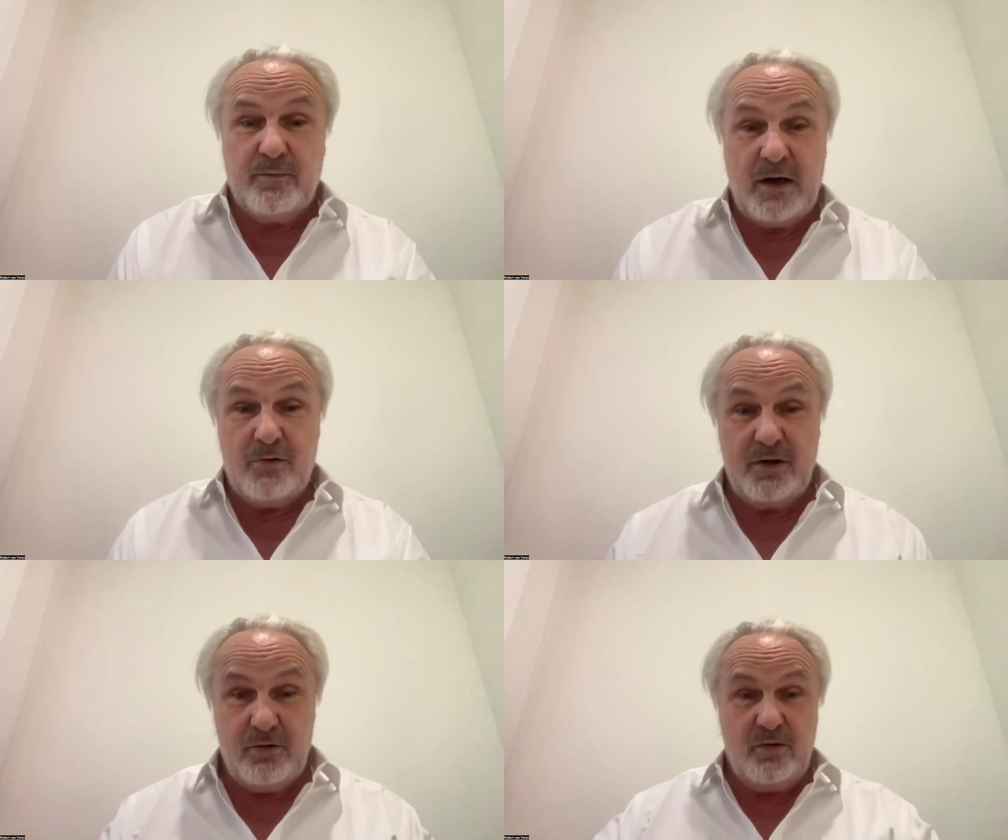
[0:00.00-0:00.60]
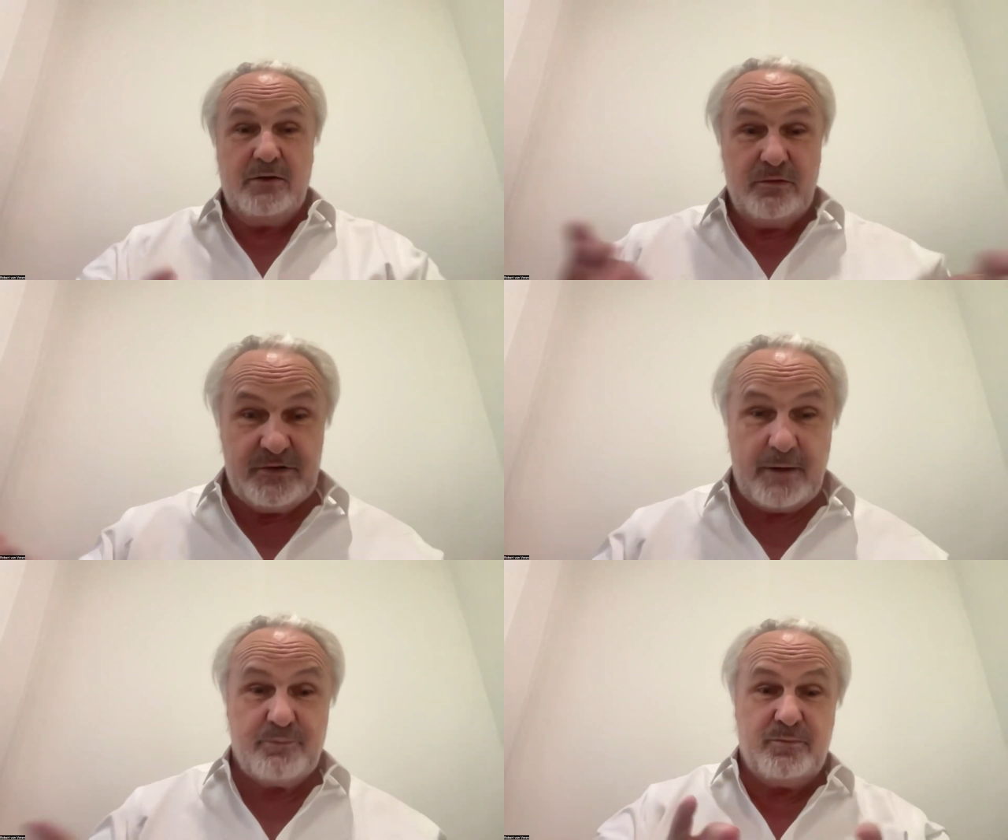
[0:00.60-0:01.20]
How are you going to
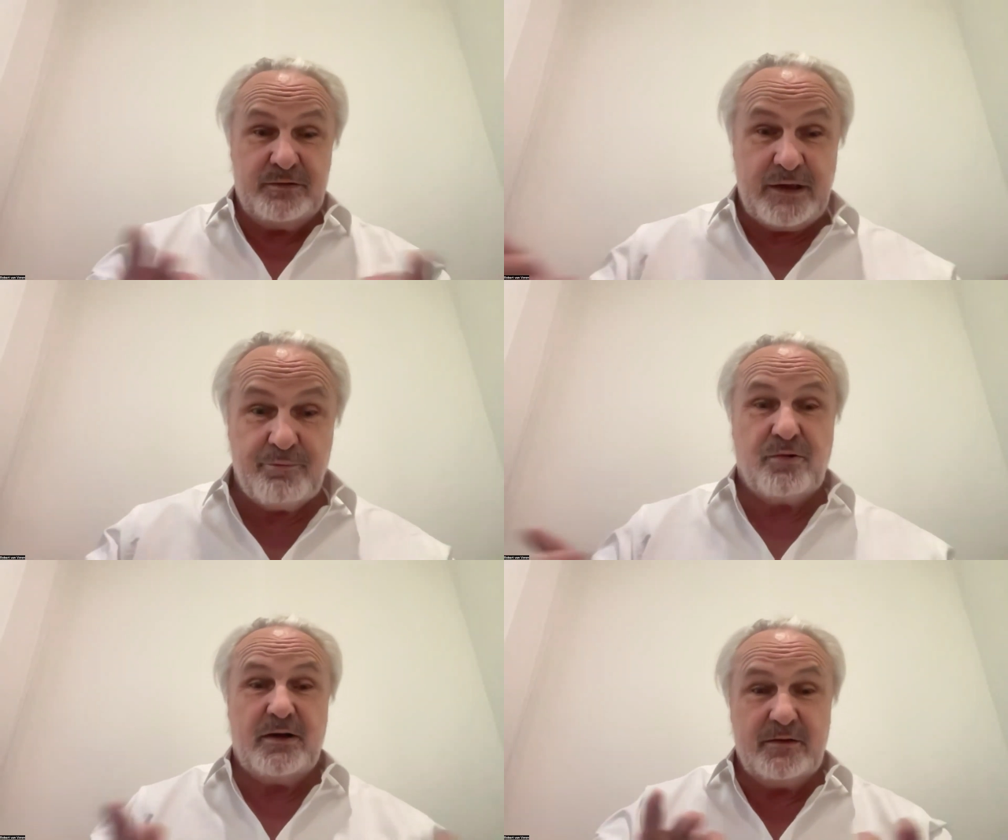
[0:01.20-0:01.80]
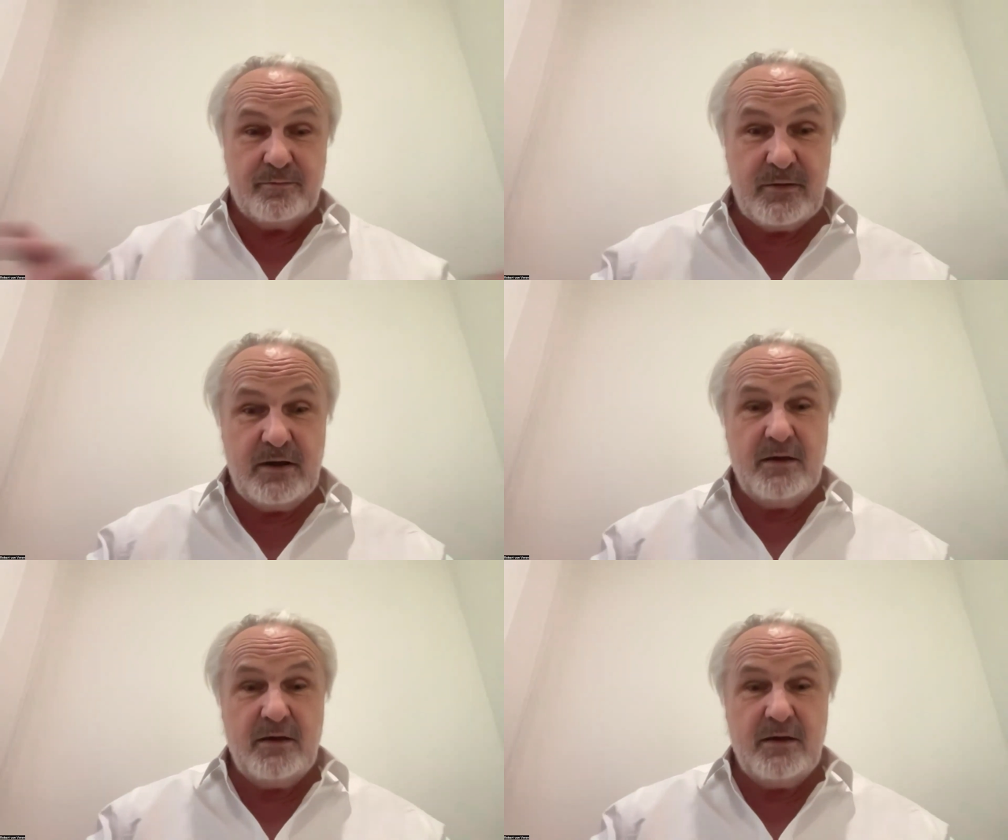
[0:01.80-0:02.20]
separate them